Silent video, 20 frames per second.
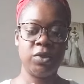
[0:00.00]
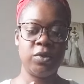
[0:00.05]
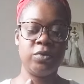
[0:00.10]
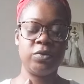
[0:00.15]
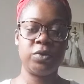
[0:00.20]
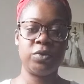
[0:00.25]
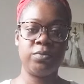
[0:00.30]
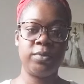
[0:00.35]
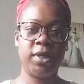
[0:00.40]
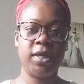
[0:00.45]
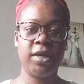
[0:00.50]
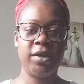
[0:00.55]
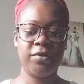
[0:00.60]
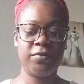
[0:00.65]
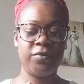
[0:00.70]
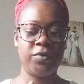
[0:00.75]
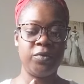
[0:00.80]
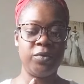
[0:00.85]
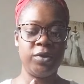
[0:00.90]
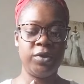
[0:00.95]
so be
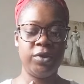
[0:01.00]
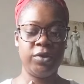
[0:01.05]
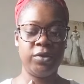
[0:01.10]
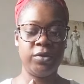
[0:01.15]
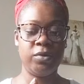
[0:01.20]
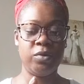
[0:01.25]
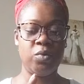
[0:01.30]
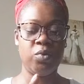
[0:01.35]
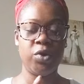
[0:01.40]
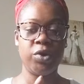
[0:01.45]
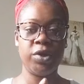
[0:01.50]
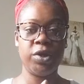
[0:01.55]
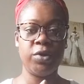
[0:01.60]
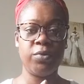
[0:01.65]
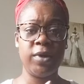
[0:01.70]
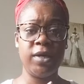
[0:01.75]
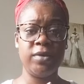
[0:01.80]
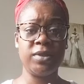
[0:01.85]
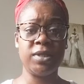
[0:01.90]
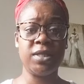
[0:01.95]
careful when you're working
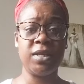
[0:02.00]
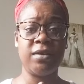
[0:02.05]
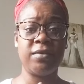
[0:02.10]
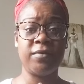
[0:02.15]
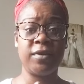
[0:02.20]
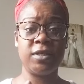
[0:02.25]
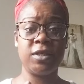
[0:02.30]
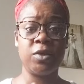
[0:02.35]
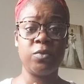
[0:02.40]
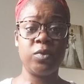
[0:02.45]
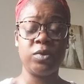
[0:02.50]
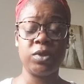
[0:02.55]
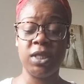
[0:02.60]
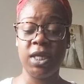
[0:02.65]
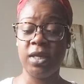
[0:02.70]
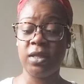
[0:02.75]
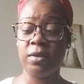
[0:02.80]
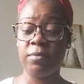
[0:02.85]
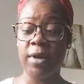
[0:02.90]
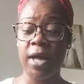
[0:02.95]
around stuff because it will
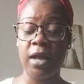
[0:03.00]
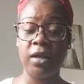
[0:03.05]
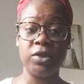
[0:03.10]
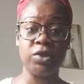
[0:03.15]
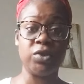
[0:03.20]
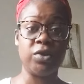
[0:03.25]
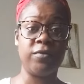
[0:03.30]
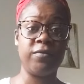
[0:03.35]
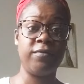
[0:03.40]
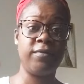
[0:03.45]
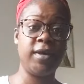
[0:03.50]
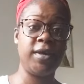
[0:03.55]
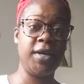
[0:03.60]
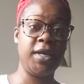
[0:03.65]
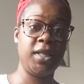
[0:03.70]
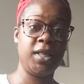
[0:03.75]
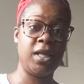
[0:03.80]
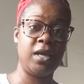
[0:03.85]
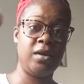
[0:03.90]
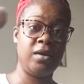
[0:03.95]
take the polish off of
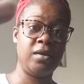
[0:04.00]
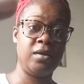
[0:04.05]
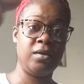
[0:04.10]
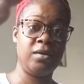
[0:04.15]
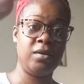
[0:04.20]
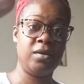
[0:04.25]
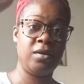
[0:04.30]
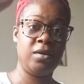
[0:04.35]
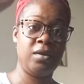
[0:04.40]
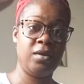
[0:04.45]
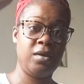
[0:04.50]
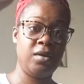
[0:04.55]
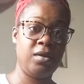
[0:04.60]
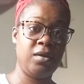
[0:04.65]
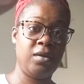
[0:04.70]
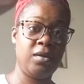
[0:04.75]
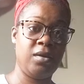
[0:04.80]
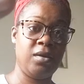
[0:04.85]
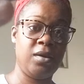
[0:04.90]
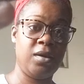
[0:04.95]
anything.
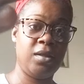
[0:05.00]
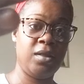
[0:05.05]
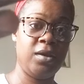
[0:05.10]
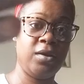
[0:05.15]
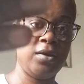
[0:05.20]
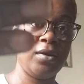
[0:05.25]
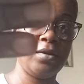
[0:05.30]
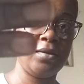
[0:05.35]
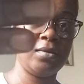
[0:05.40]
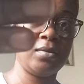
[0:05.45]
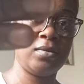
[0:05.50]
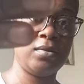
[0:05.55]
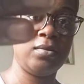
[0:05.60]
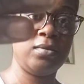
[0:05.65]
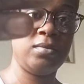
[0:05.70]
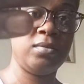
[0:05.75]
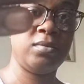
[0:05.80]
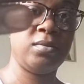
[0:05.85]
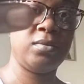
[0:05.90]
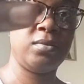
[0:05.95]
And there it is.
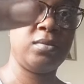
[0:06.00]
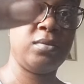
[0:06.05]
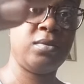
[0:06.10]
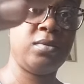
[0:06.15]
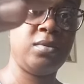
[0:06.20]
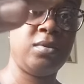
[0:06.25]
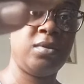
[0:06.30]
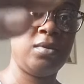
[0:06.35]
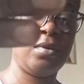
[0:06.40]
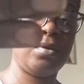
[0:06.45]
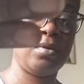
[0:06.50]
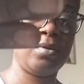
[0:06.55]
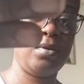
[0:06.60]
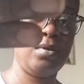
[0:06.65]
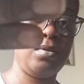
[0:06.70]
Yeah.